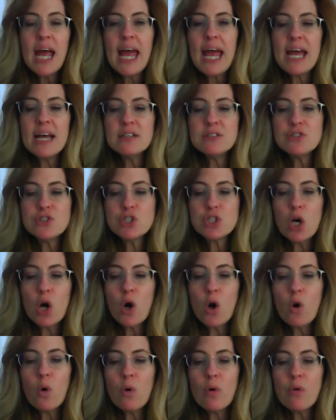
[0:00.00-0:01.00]
And
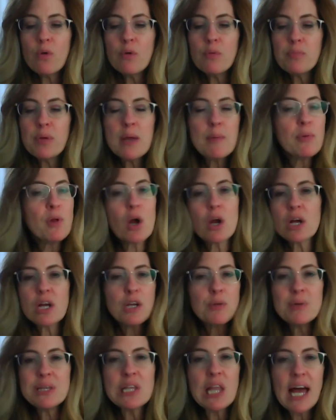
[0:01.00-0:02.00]
so people aren't going
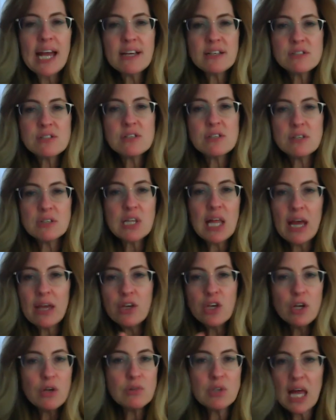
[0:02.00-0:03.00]
to be like, to, like
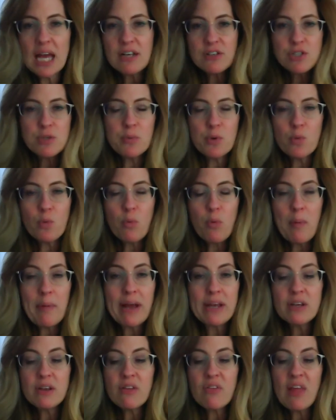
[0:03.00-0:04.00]
you know, like to be
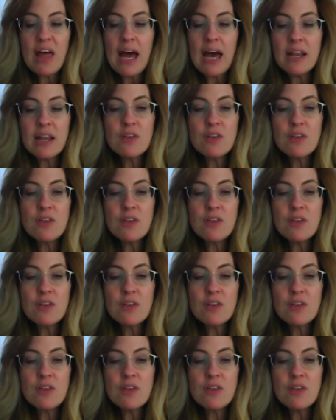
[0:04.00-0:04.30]
reminded of that.